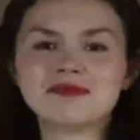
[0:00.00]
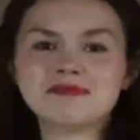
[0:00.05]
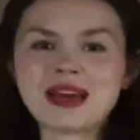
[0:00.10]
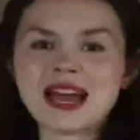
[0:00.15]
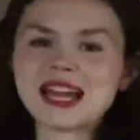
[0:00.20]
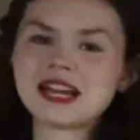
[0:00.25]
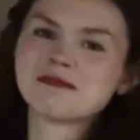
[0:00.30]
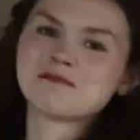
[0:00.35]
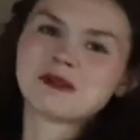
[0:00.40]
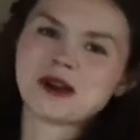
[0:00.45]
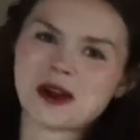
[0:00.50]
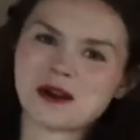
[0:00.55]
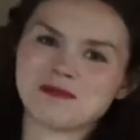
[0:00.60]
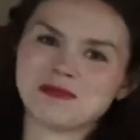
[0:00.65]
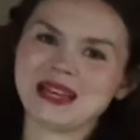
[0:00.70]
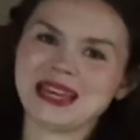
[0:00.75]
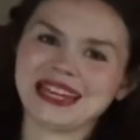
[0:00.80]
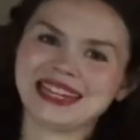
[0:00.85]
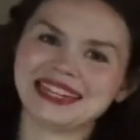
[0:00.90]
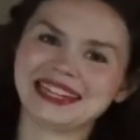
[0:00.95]
my
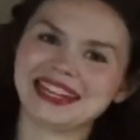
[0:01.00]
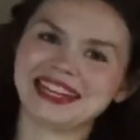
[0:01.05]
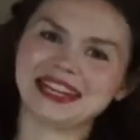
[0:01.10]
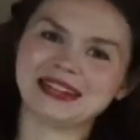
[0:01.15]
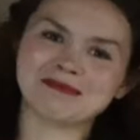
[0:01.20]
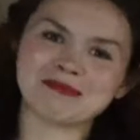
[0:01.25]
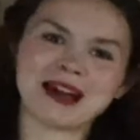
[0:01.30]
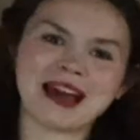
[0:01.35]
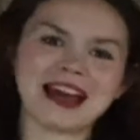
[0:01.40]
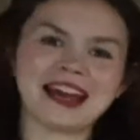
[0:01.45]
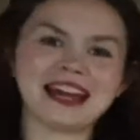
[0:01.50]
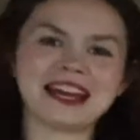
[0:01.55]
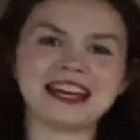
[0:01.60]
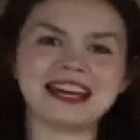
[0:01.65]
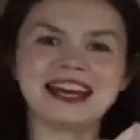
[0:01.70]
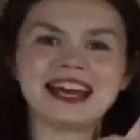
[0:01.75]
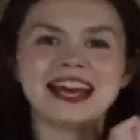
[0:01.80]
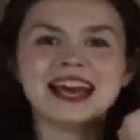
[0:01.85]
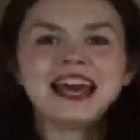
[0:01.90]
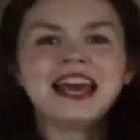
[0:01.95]
apartment in
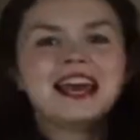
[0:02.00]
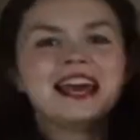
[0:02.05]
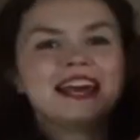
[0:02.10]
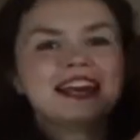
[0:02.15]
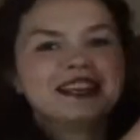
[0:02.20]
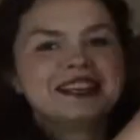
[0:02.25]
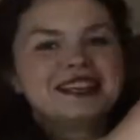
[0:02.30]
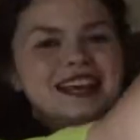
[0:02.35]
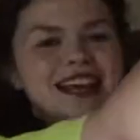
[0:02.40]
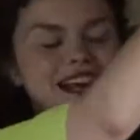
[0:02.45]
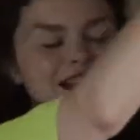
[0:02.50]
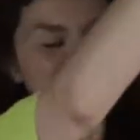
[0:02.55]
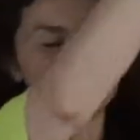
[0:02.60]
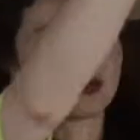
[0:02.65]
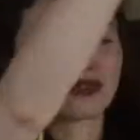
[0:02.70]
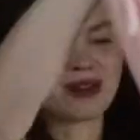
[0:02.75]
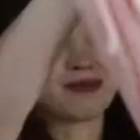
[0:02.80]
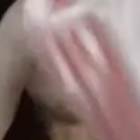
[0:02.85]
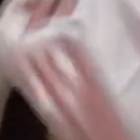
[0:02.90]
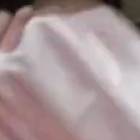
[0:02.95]
my
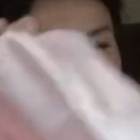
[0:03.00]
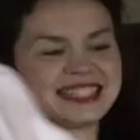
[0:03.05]
extremely